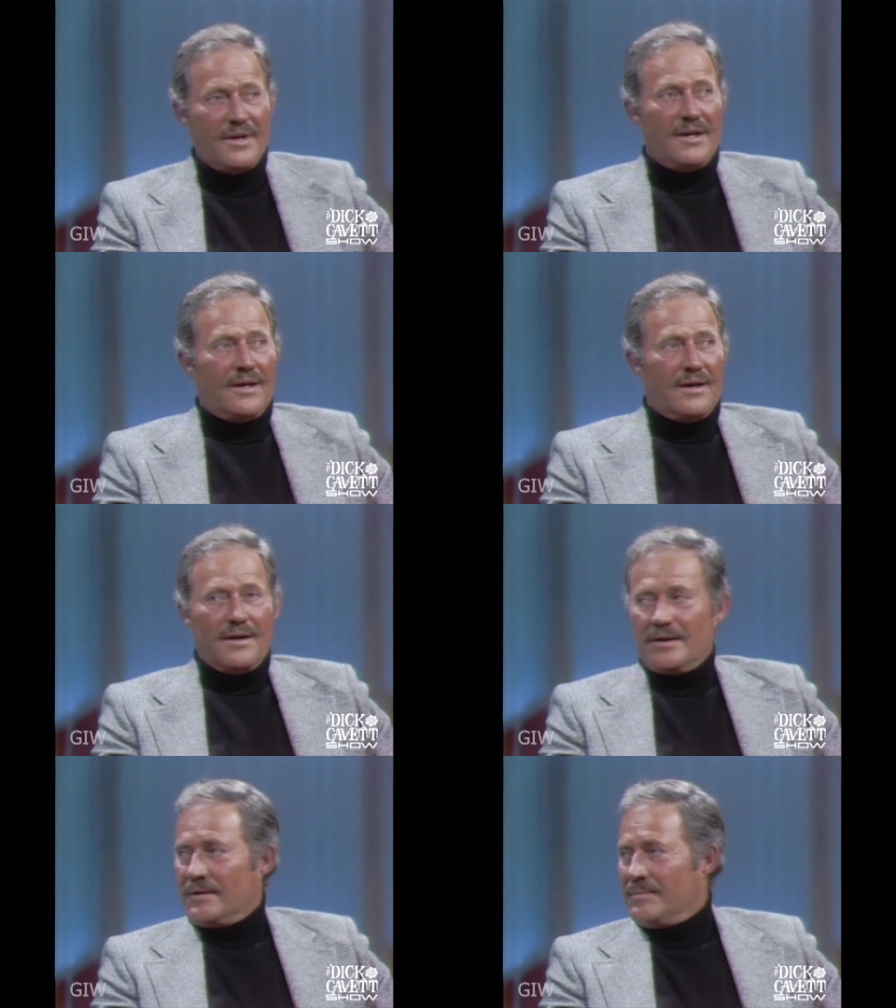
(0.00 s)
The
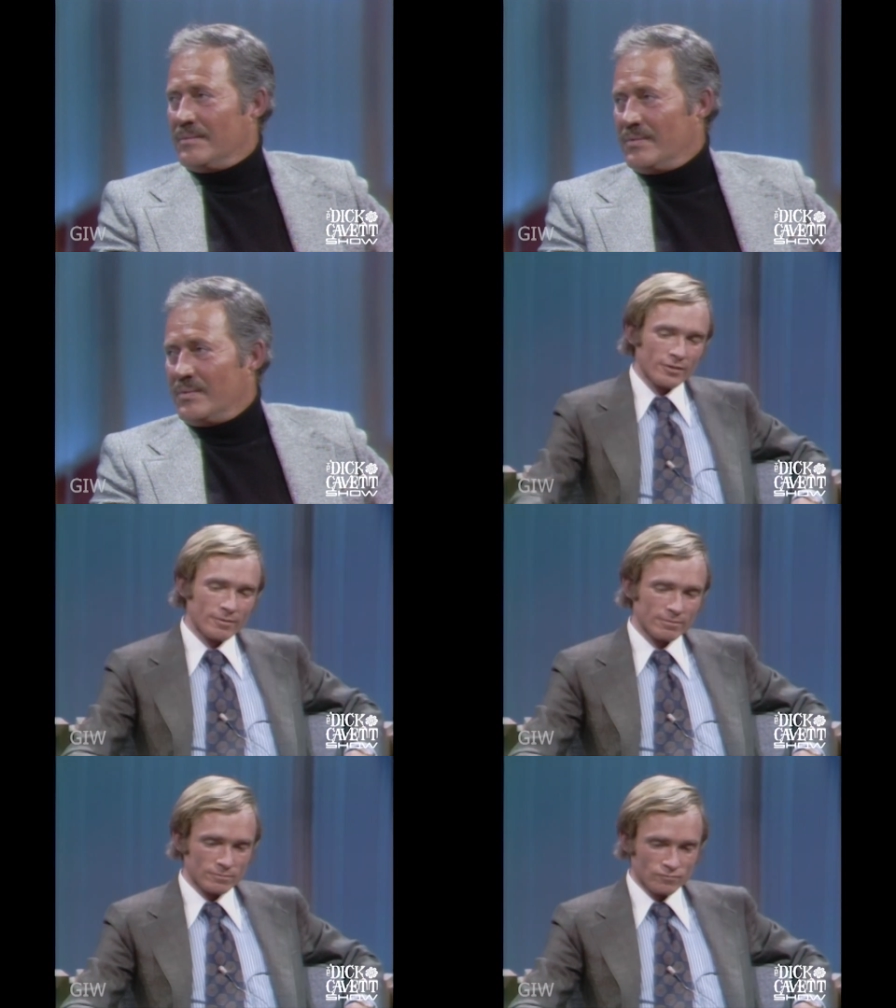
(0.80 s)
straighter uh, half, let's
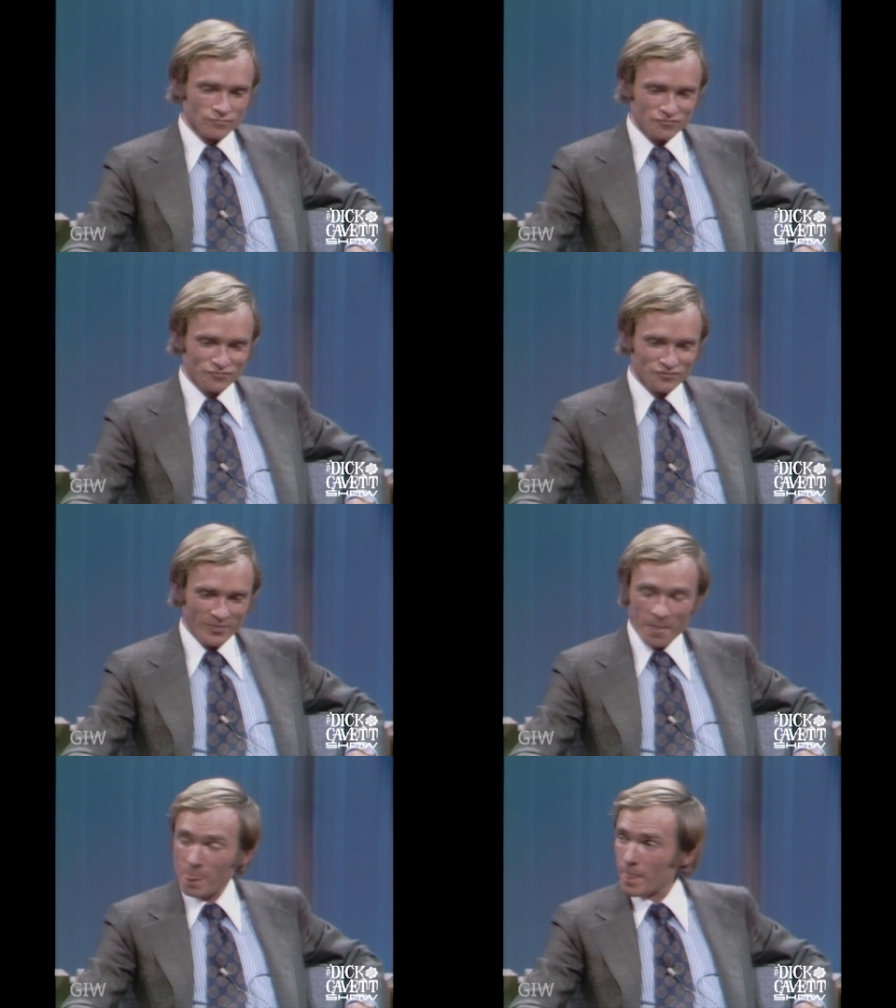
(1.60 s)
well, I don't think um,
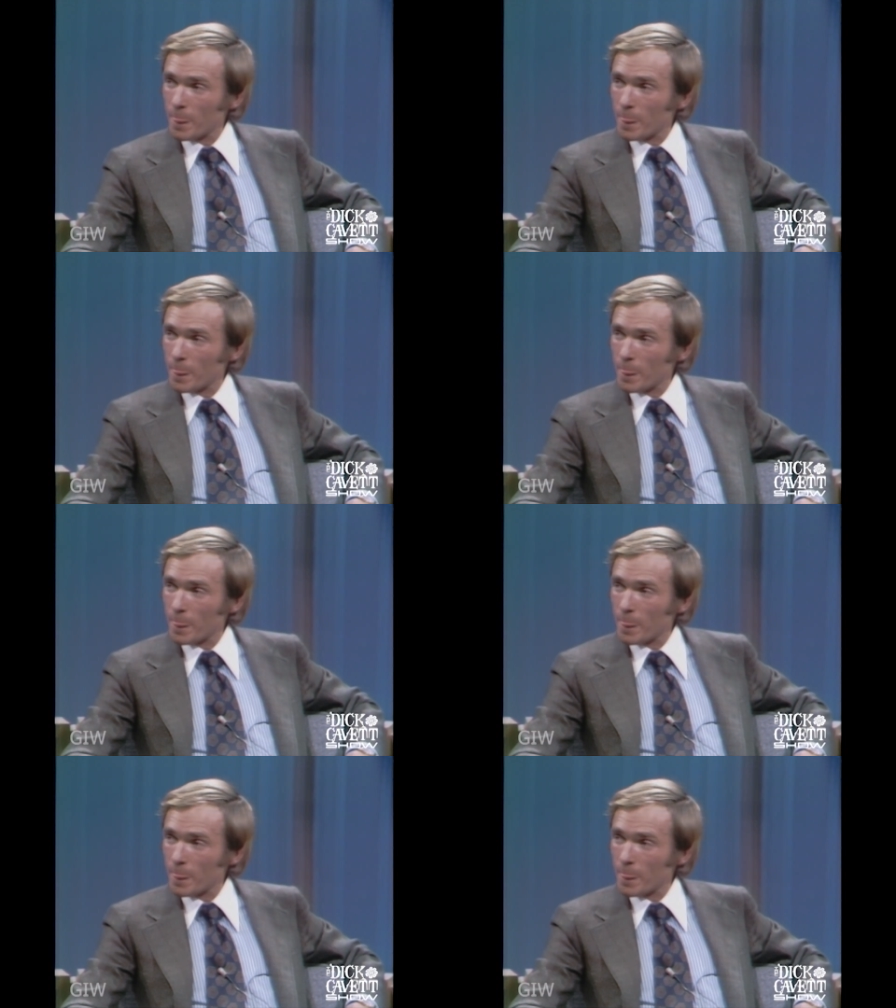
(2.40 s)
the straight